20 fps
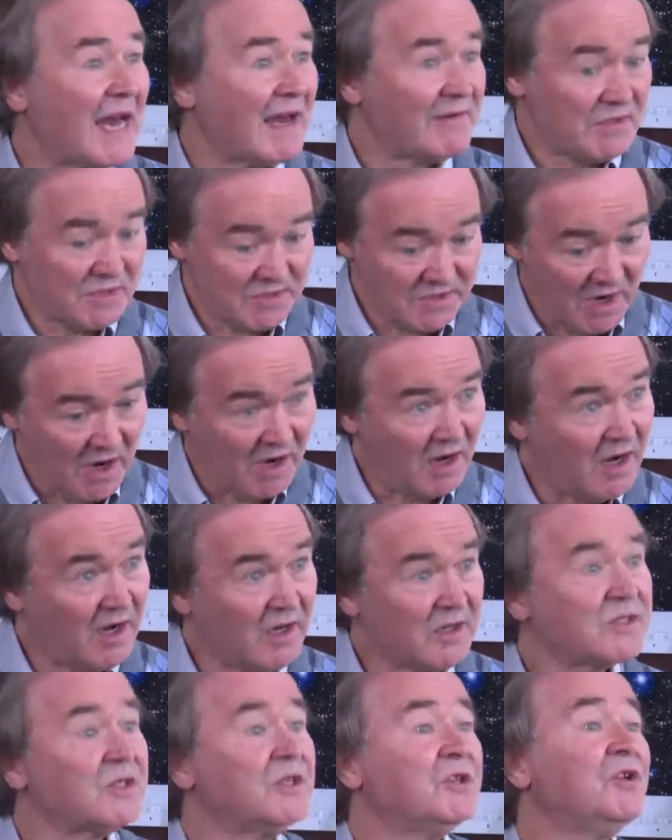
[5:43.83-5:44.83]

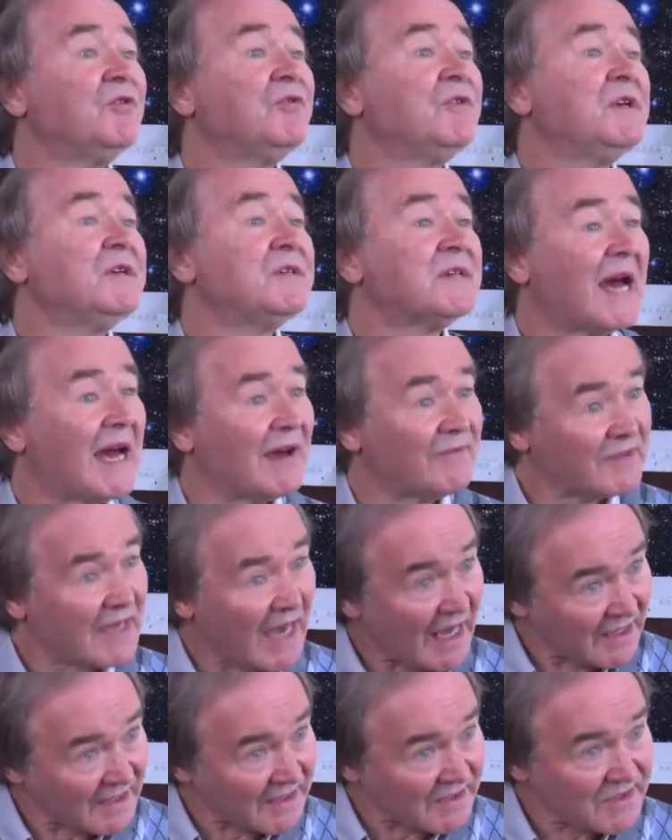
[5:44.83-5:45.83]
stars, and you need to have
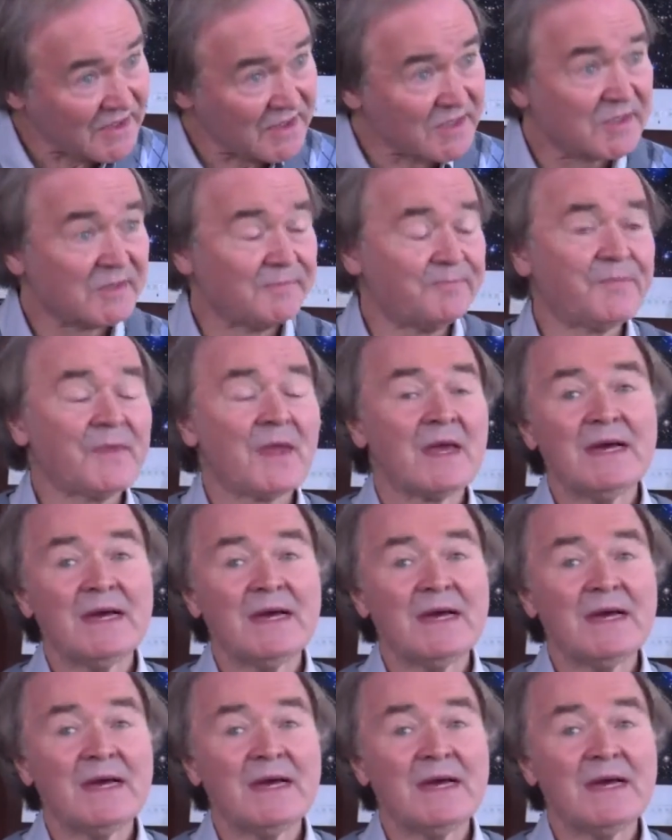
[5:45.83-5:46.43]
galaxies.